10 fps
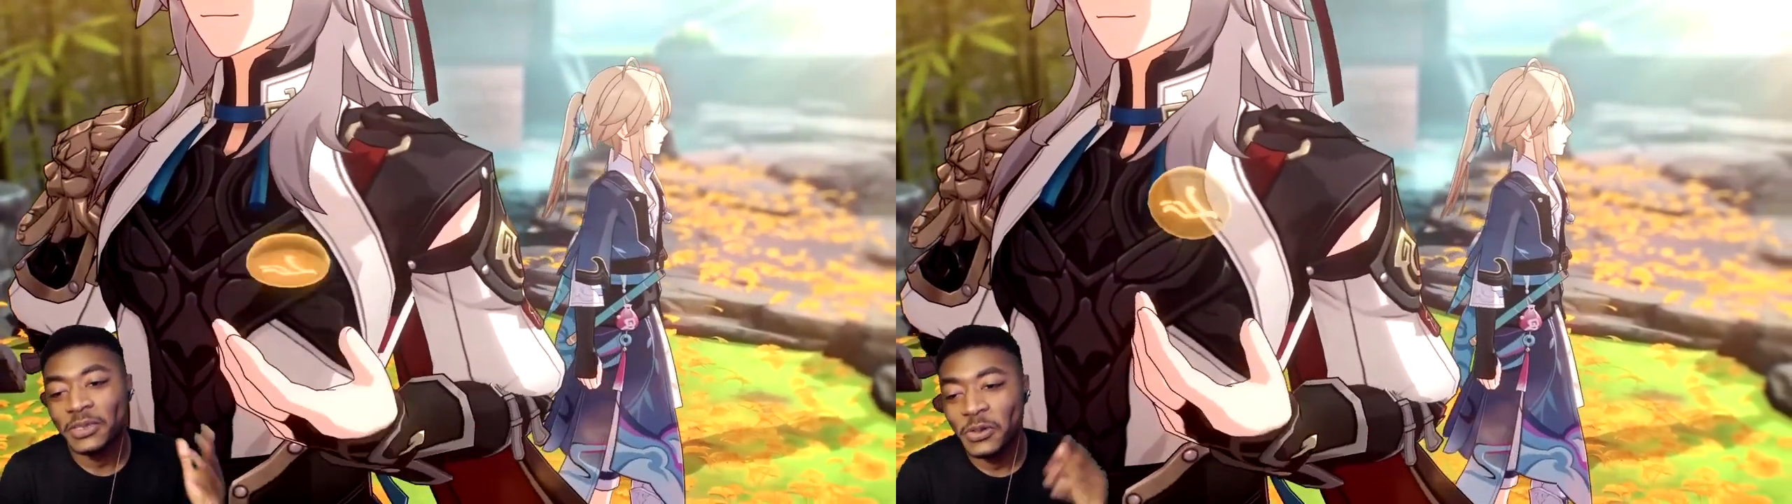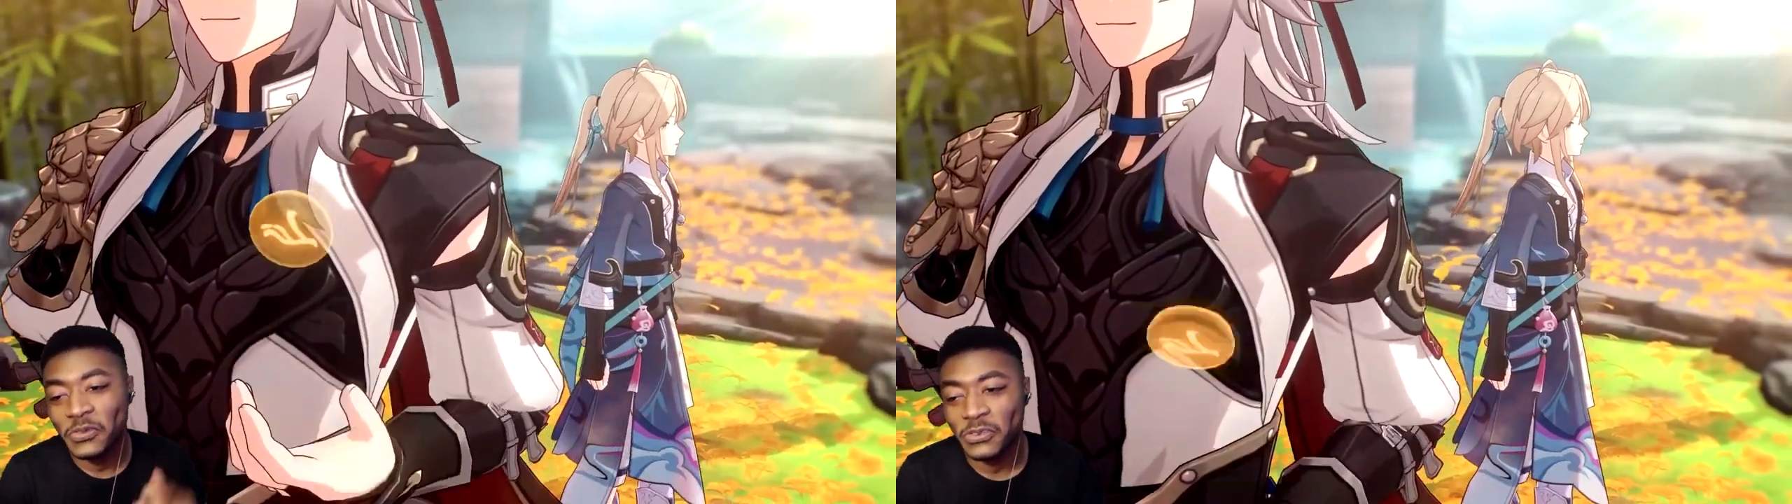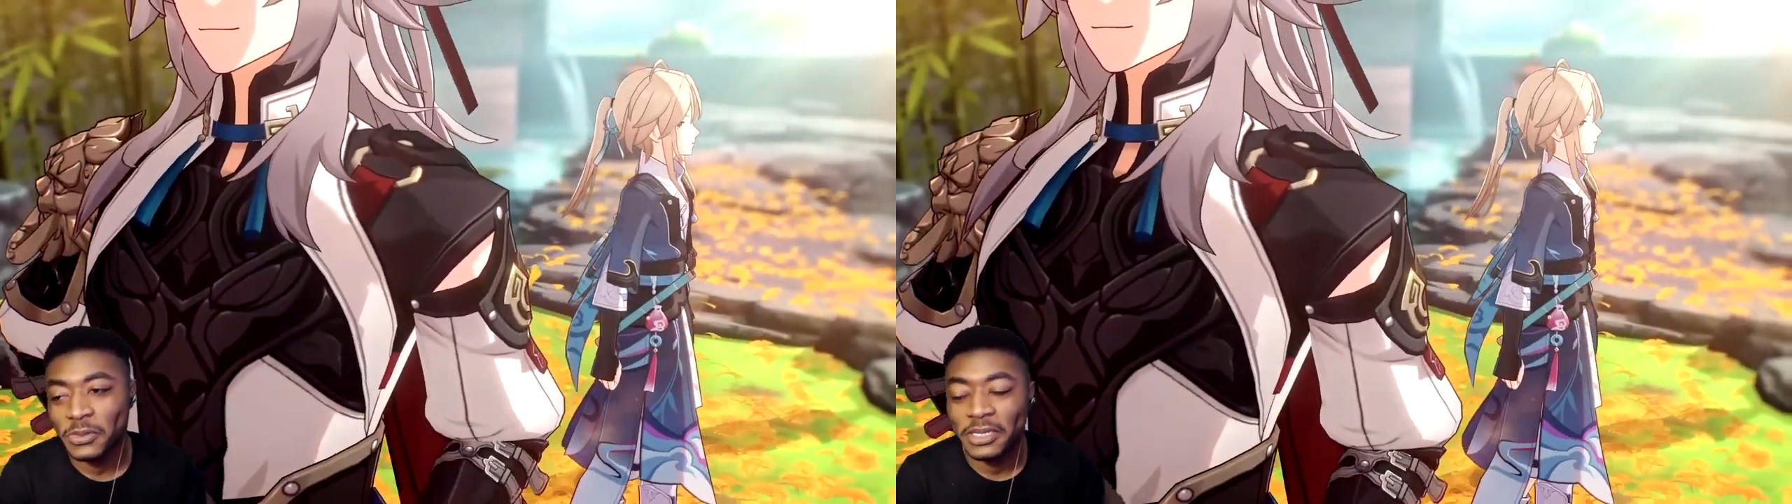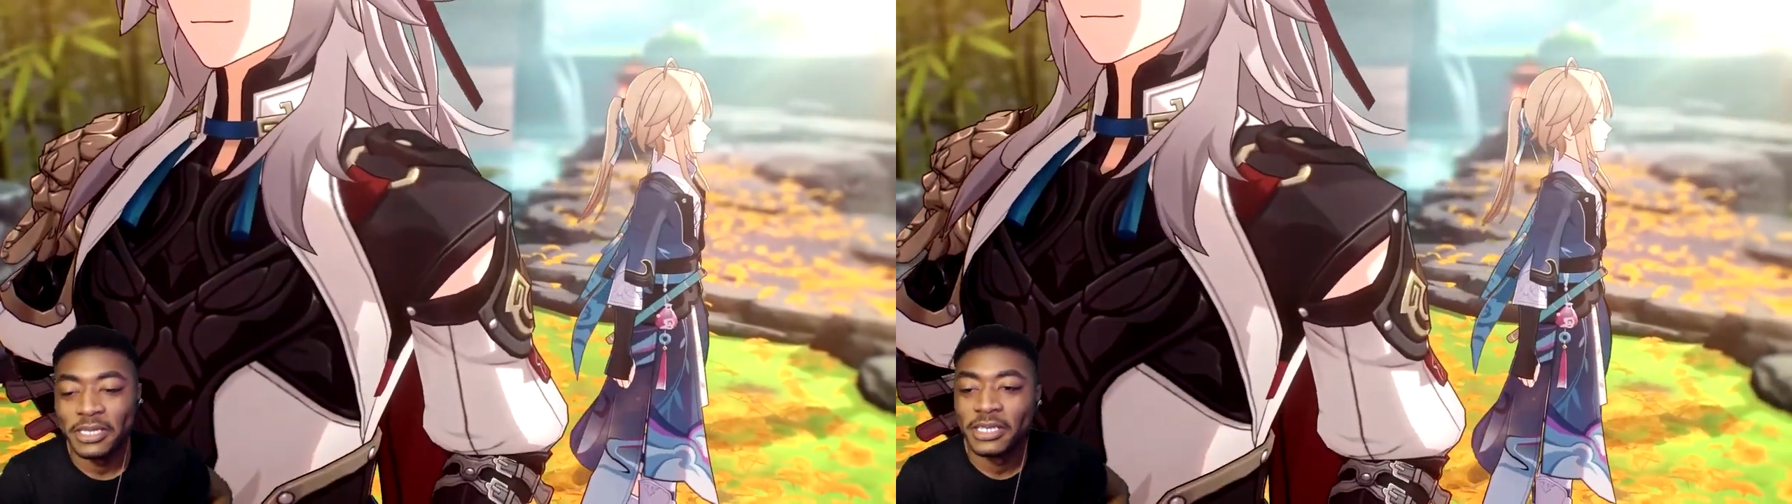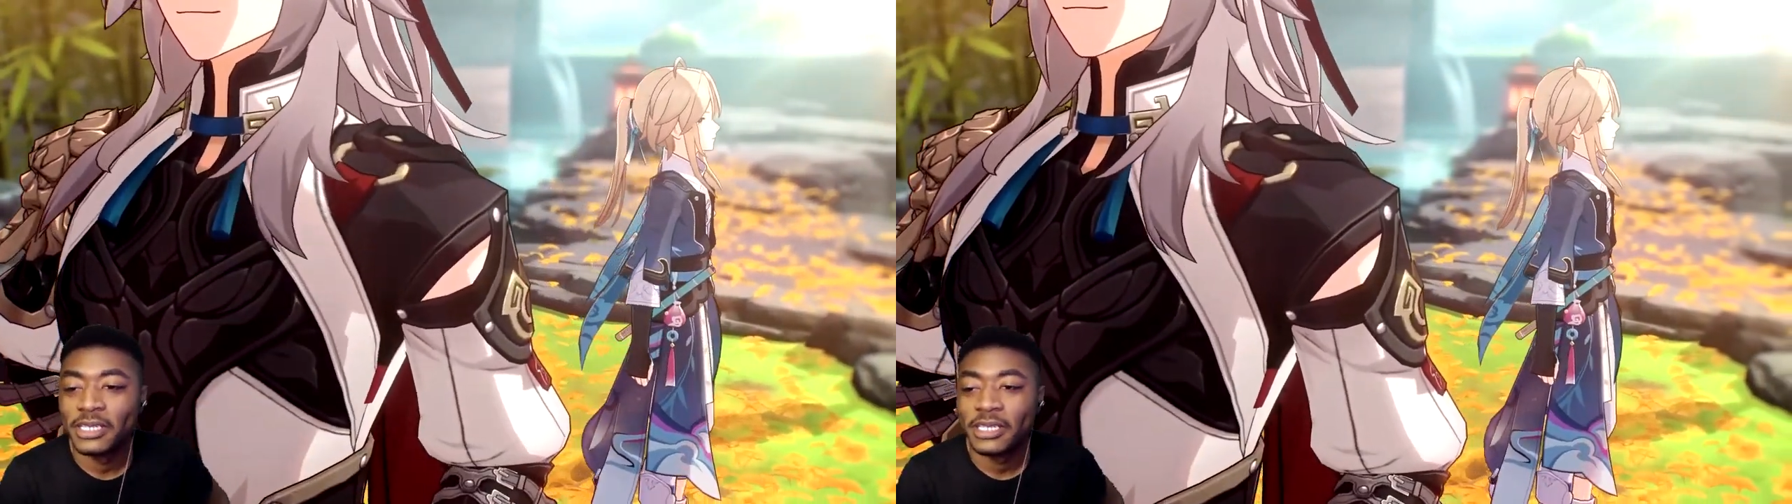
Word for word: do it for me.